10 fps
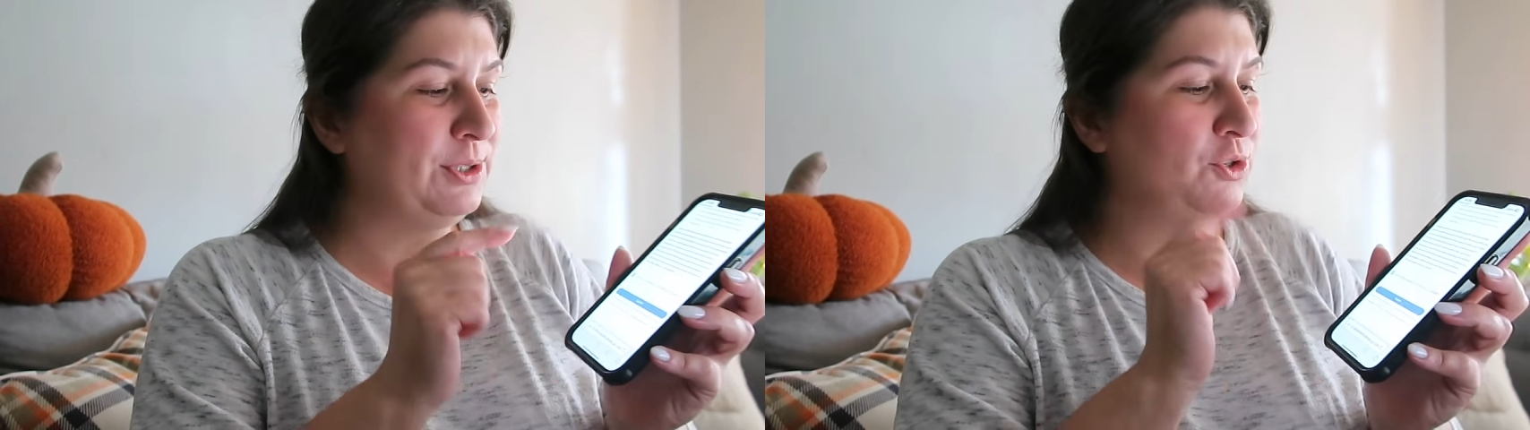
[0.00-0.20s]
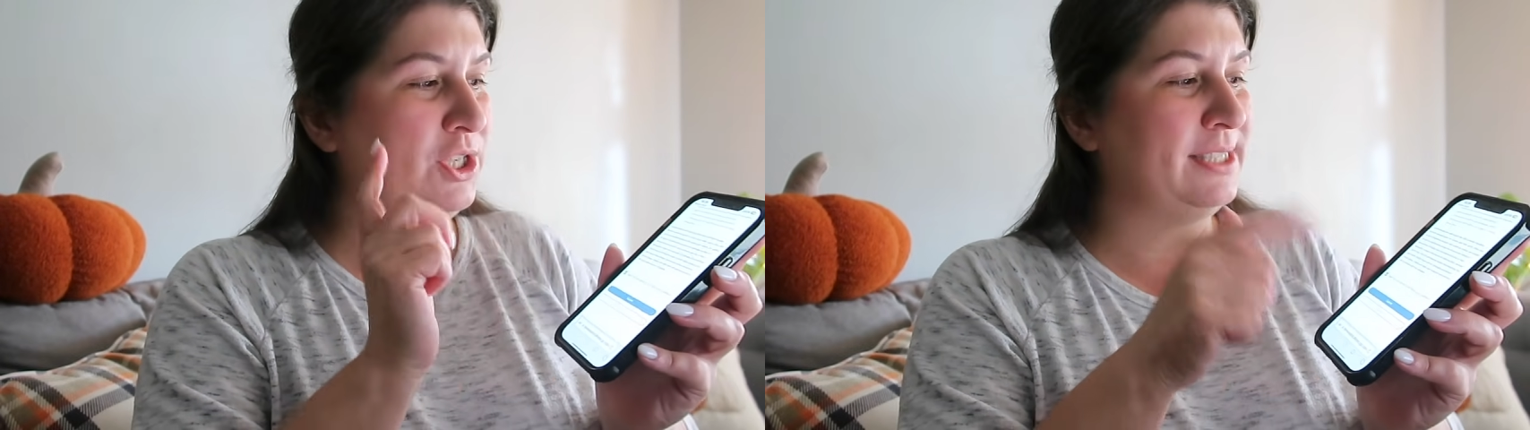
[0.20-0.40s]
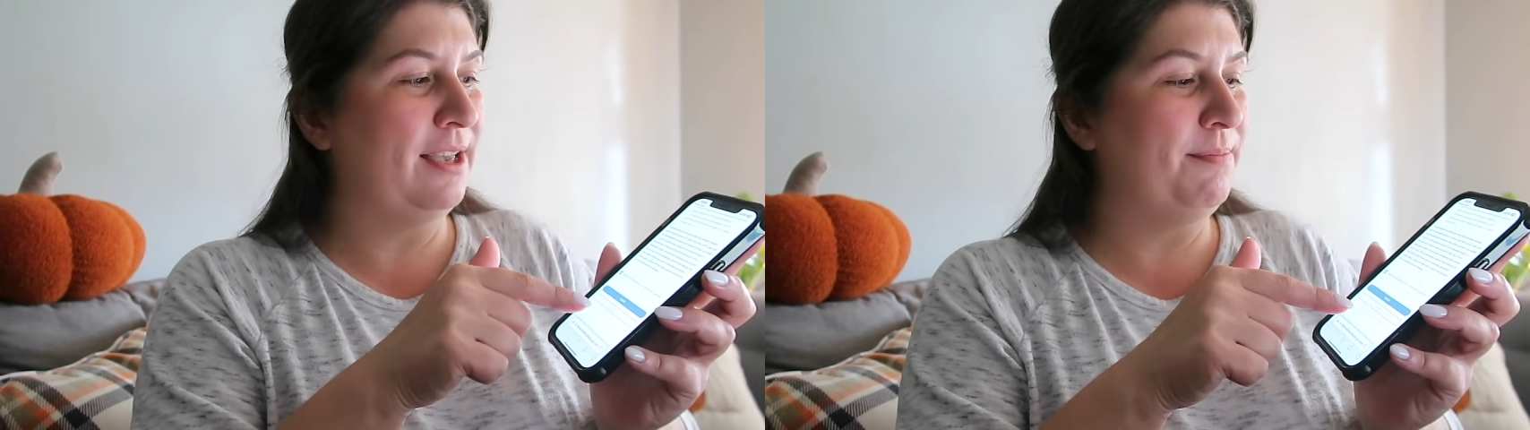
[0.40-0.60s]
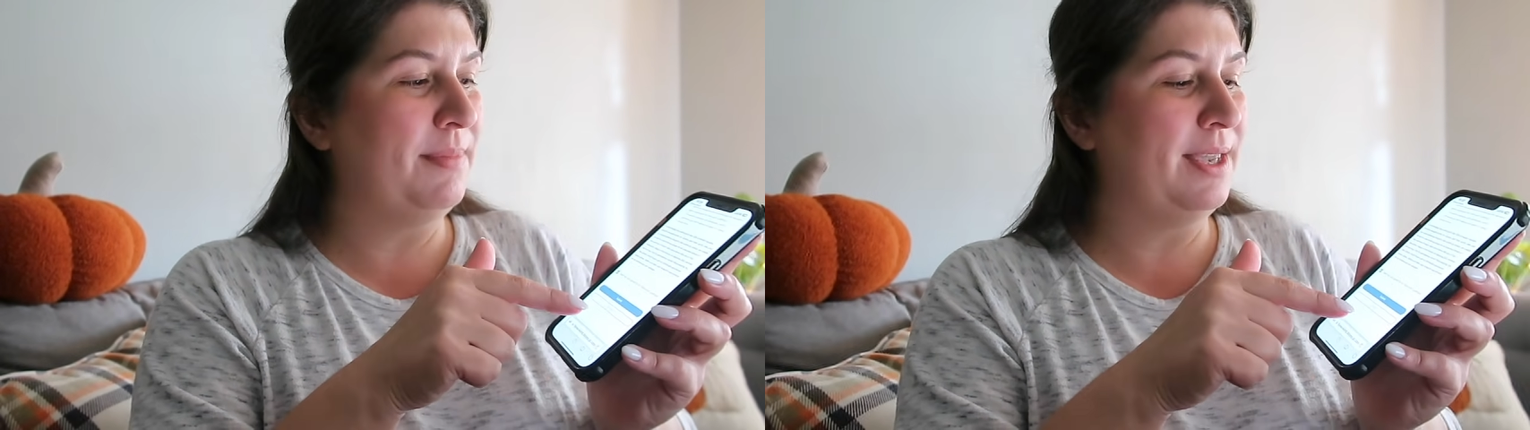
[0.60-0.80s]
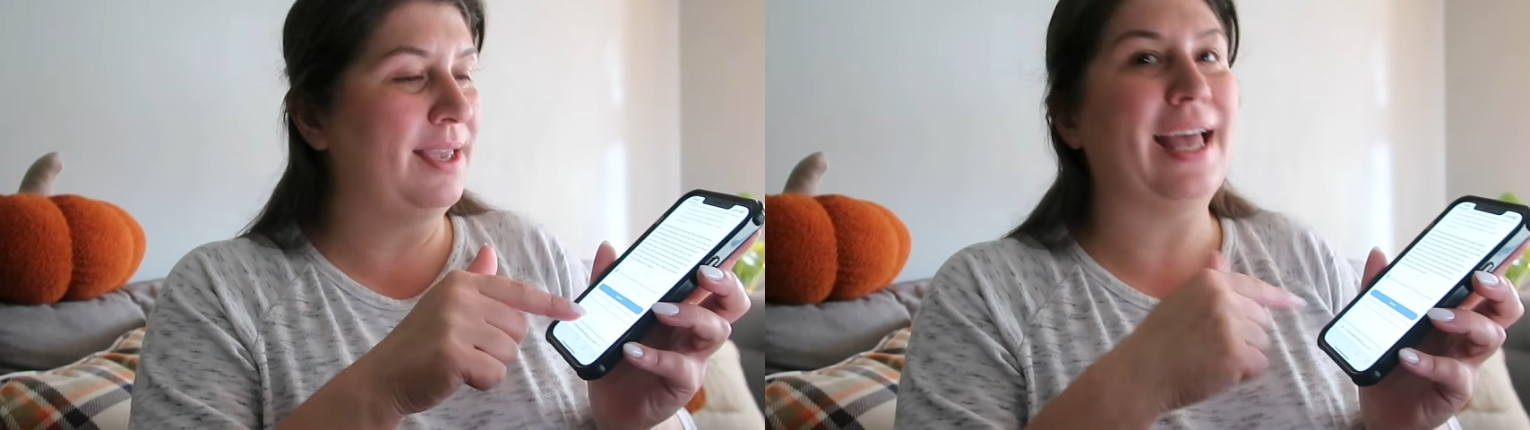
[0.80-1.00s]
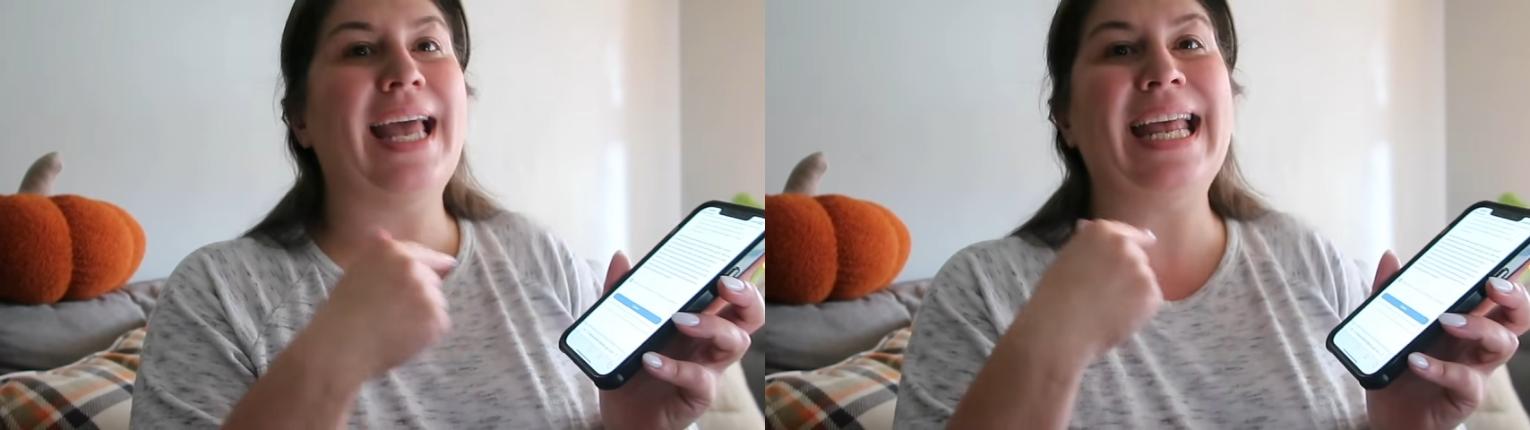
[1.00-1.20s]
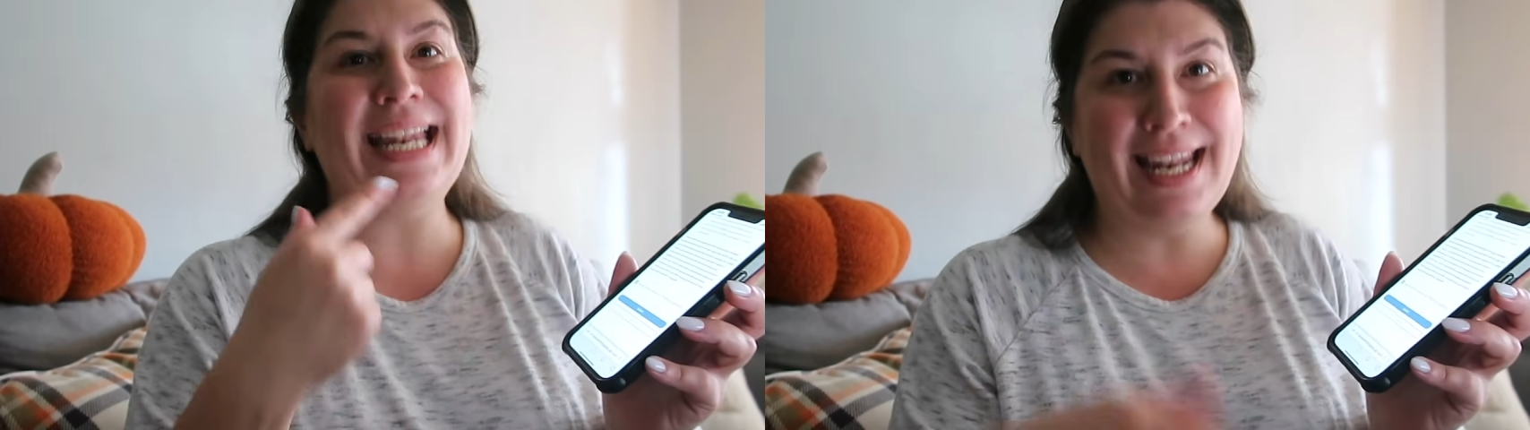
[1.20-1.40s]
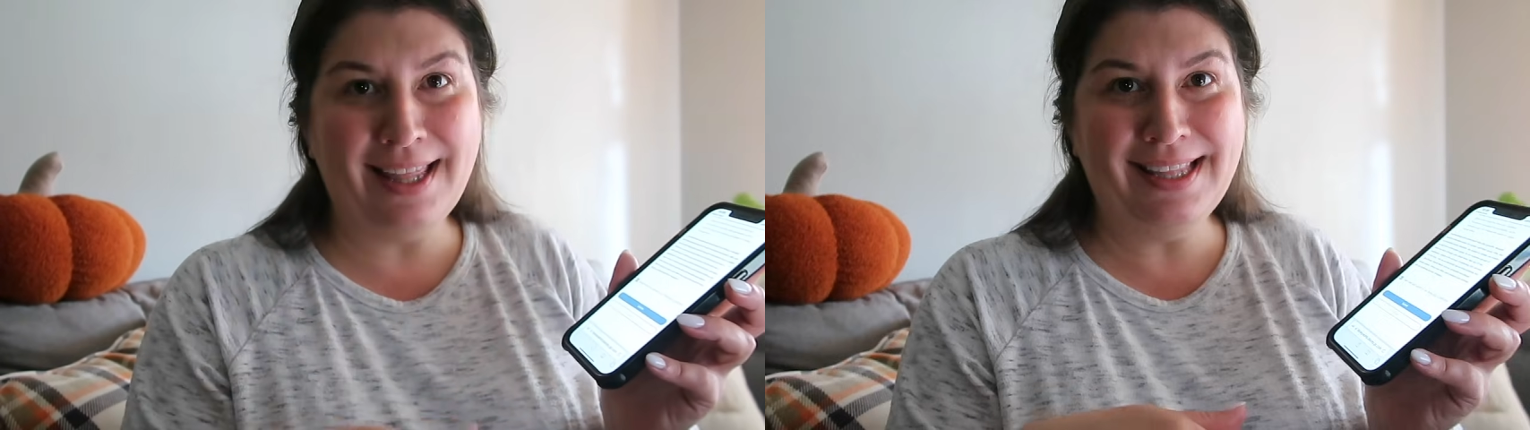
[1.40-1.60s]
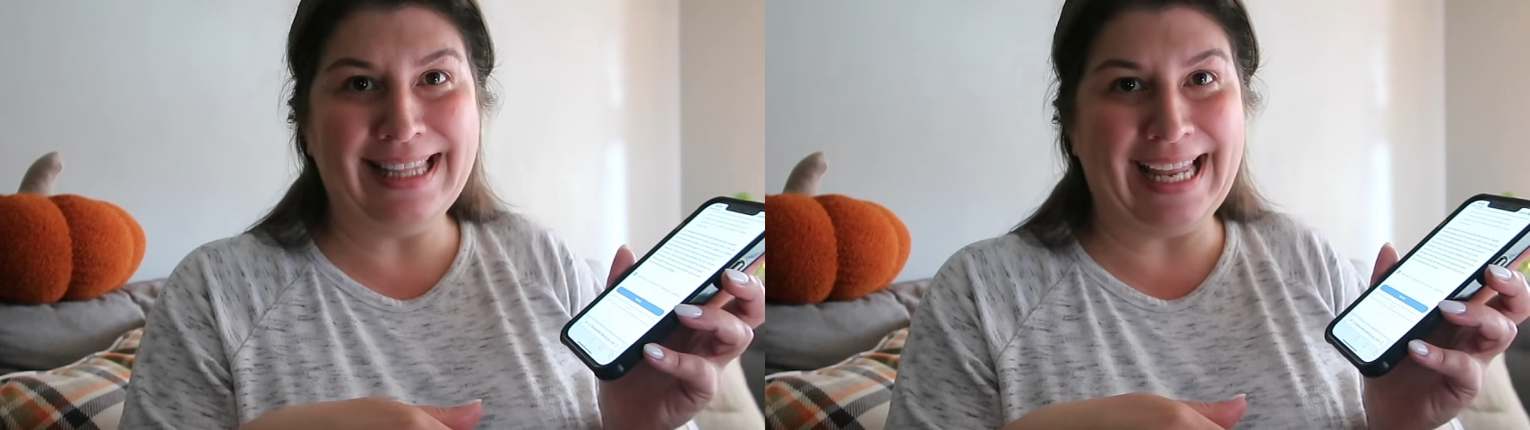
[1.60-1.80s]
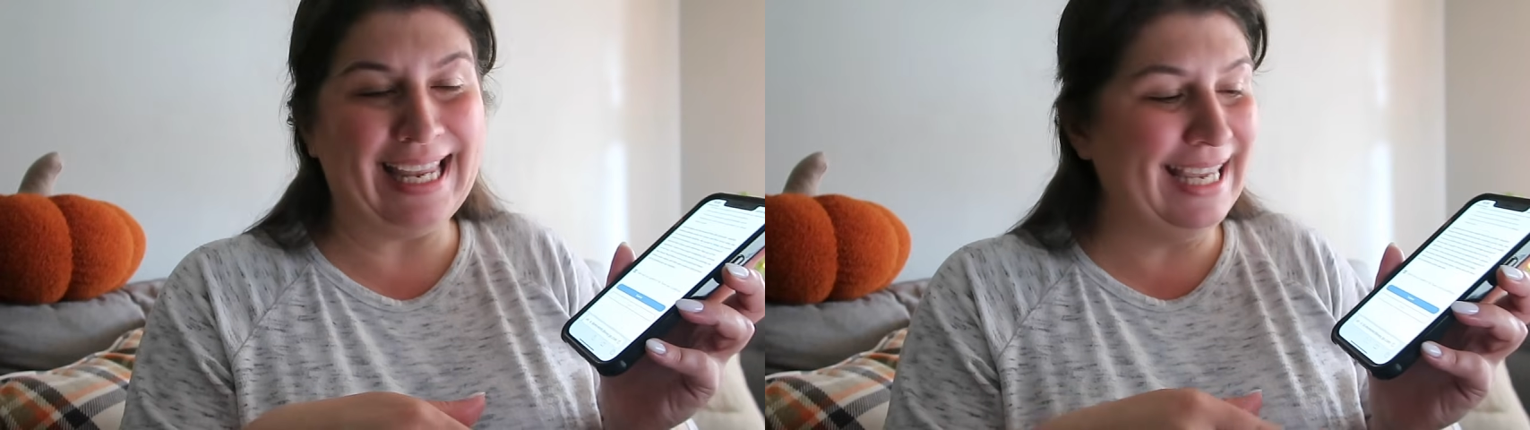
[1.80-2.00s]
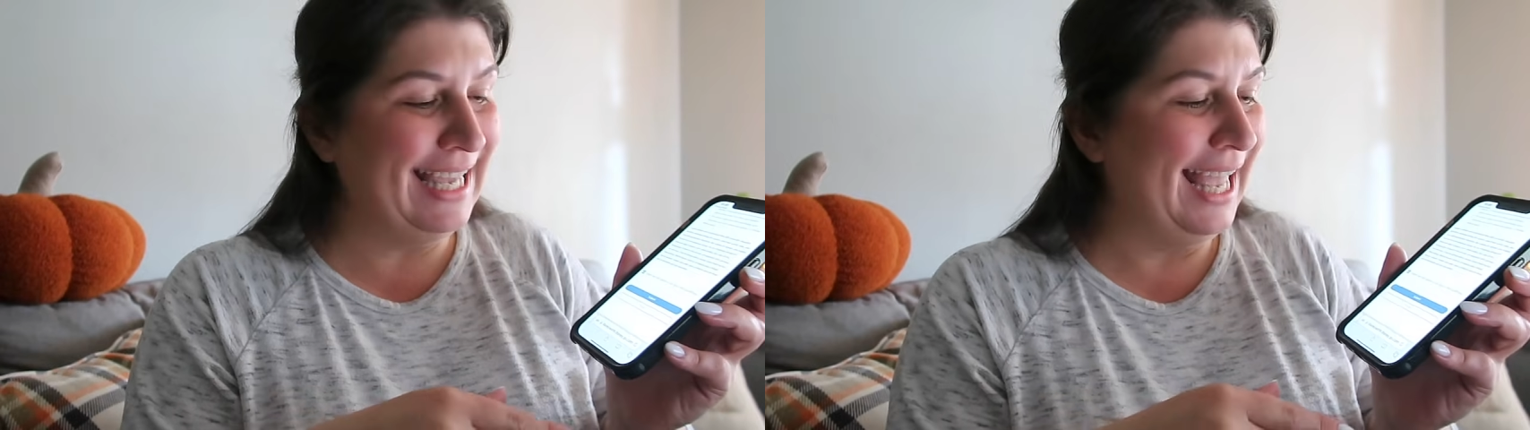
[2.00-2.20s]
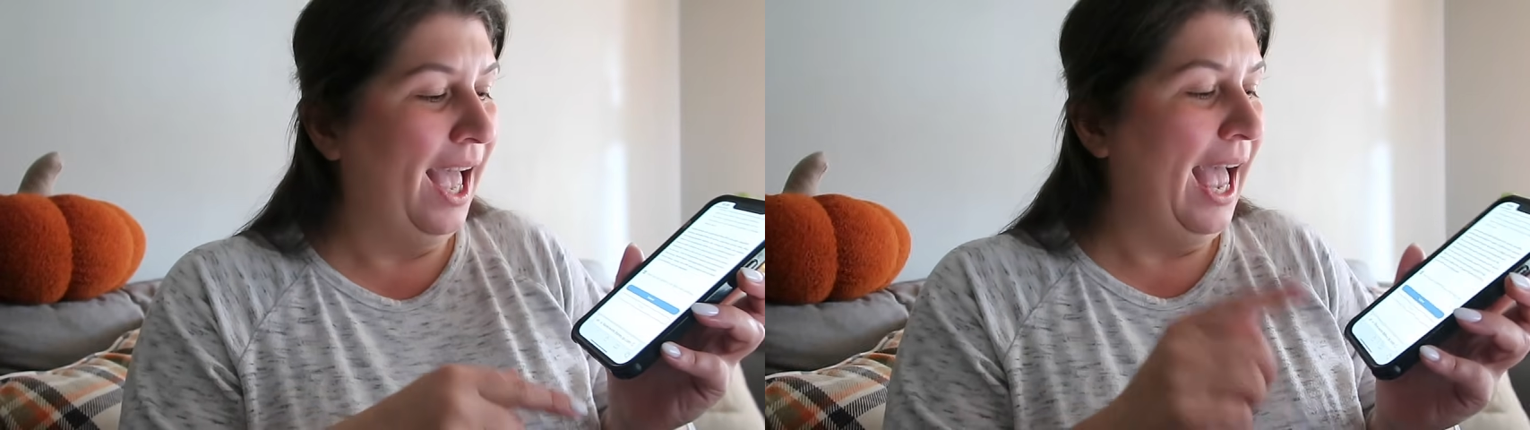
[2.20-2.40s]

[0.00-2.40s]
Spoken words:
So she sent me another link,